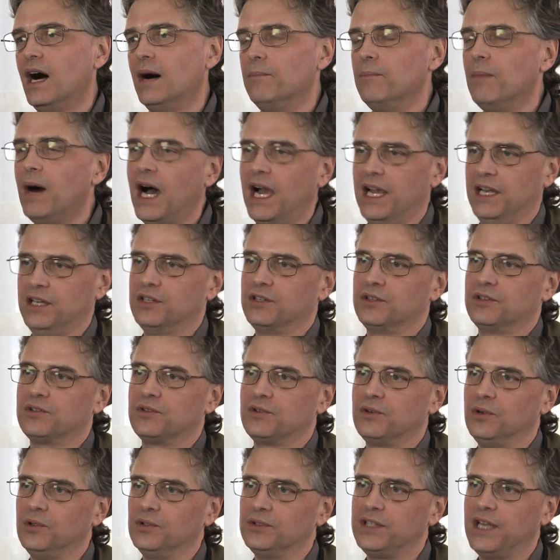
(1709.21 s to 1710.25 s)
mind
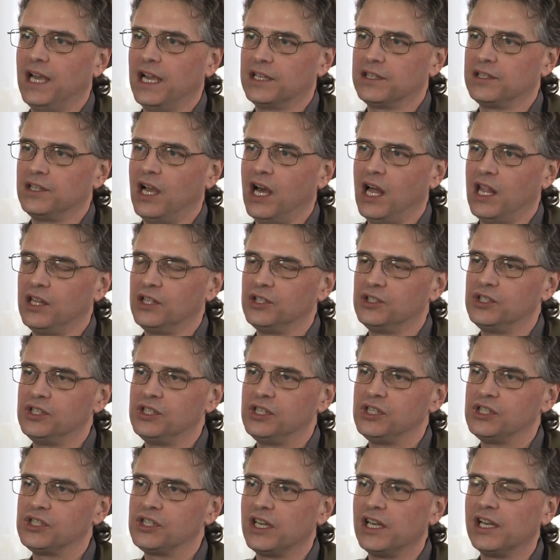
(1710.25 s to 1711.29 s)
control
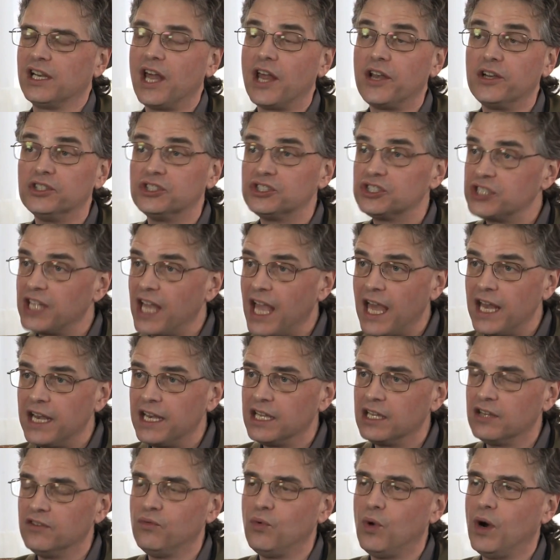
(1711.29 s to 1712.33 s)
technologies and an
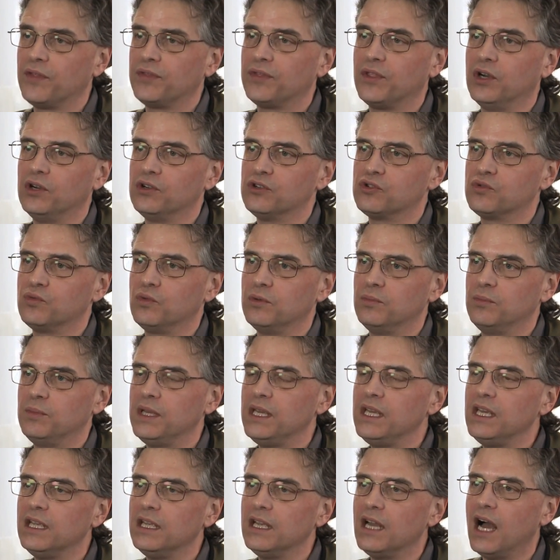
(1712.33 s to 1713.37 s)
understanding of what those would
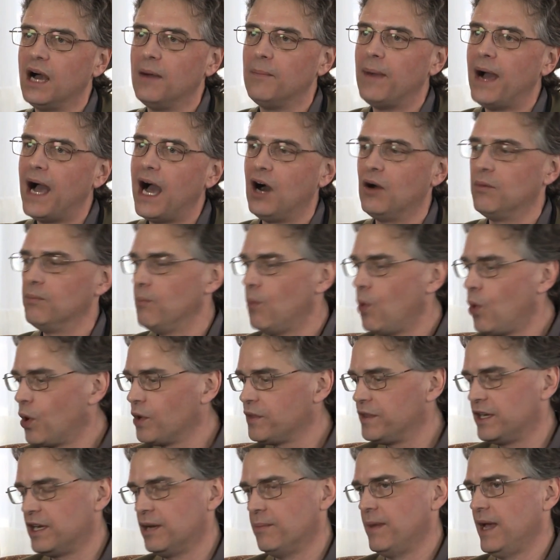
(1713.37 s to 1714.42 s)
be about. More
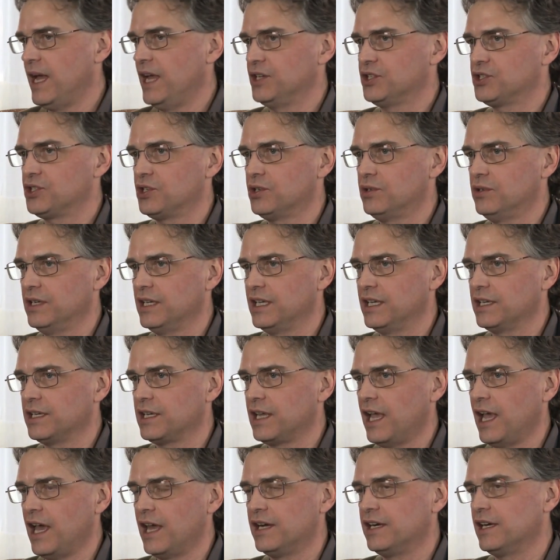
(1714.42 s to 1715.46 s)
than a Manchurian
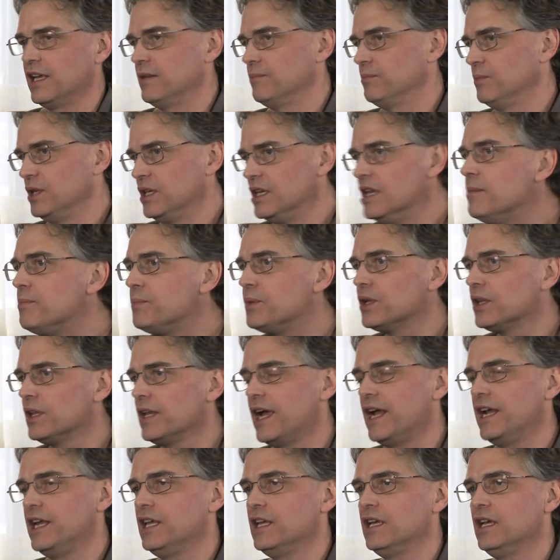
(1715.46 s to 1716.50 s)
candidate,
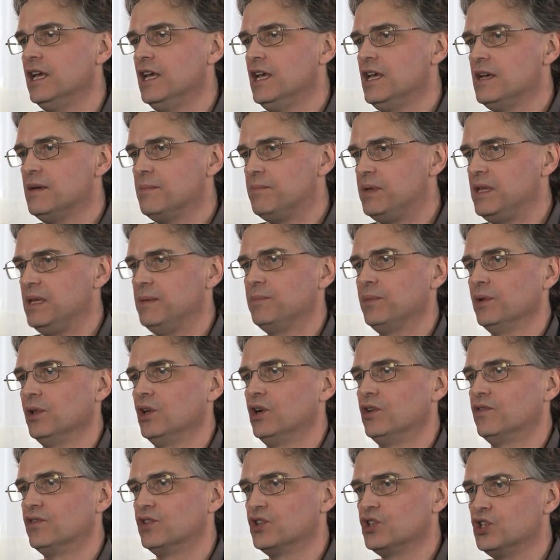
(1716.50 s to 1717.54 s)
manipulating people
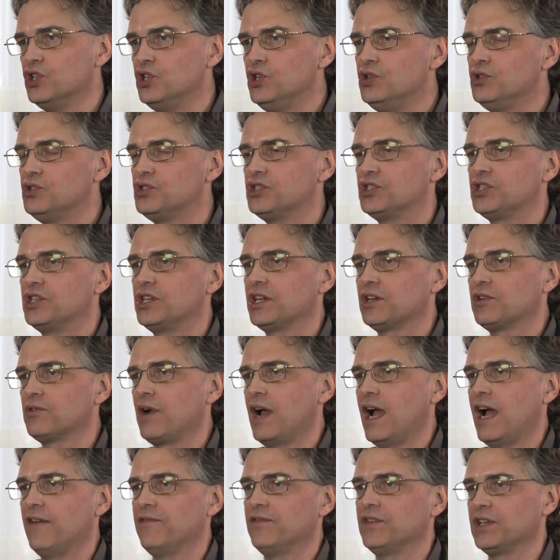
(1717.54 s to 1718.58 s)
over huge
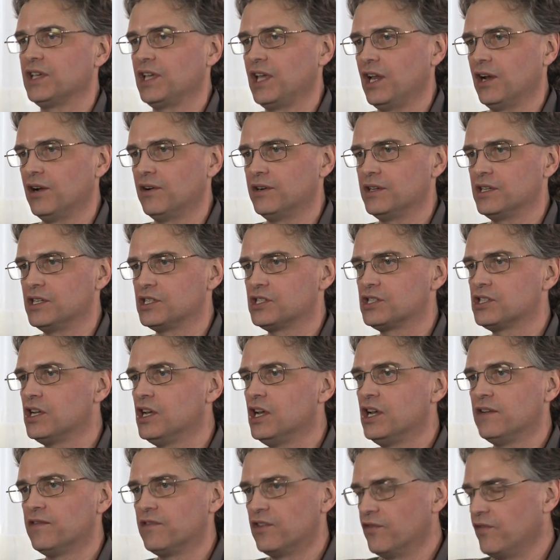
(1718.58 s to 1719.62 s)
geographic areas
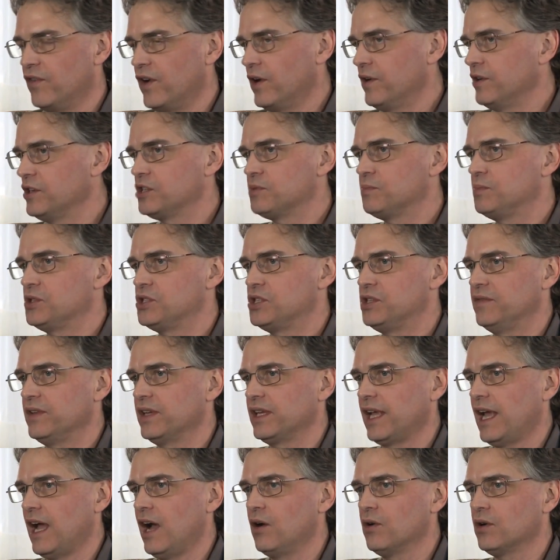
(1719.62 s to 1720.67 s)
for very
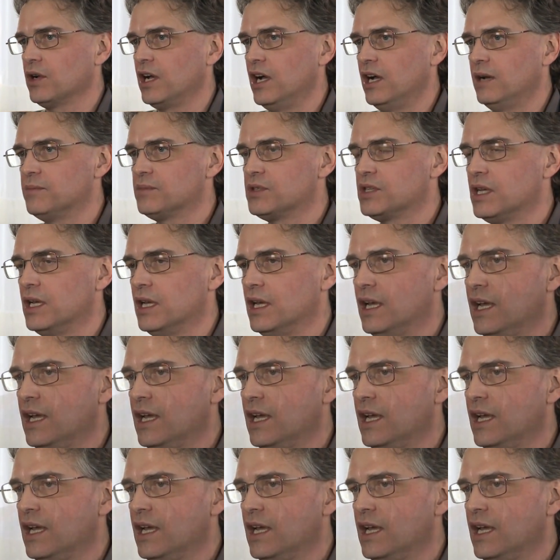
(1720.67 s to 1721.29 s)
specific outcomes.